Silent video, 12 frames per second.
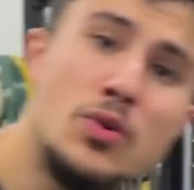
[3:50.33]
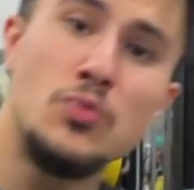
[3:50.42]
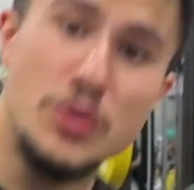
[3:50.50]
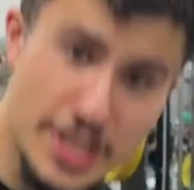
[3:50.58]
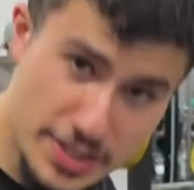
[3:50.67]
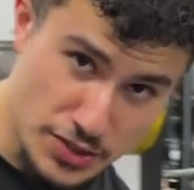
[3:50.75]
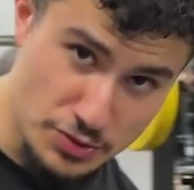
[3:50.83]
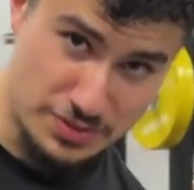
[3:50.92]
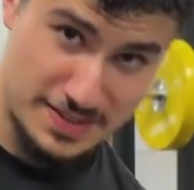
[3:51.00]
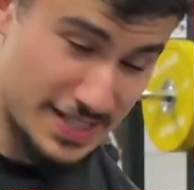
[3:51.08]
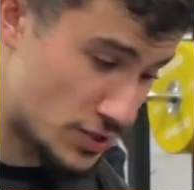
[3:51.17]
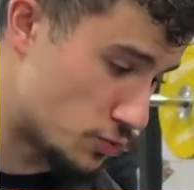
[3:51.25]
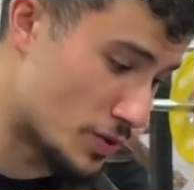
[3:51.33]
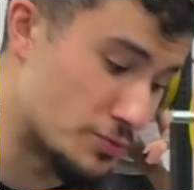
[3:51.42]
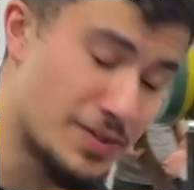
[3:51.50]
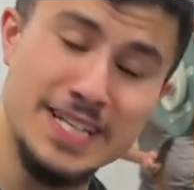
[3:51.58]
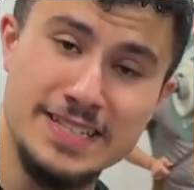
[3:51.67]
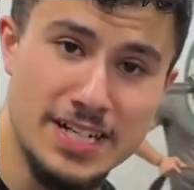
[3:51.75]
we're gonna use this one
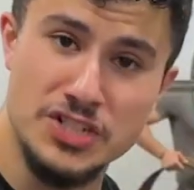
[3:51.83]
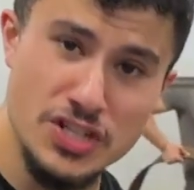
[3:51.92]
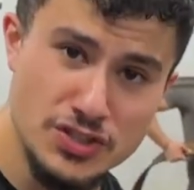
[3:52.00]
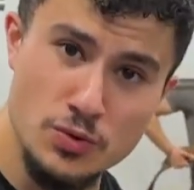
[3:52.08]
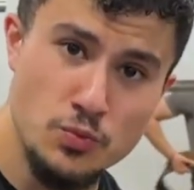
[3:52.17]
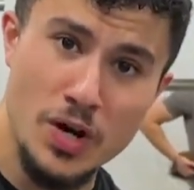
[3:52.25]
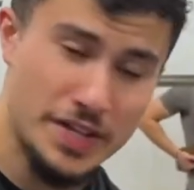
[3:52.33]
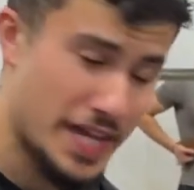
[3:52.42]
right here, just the one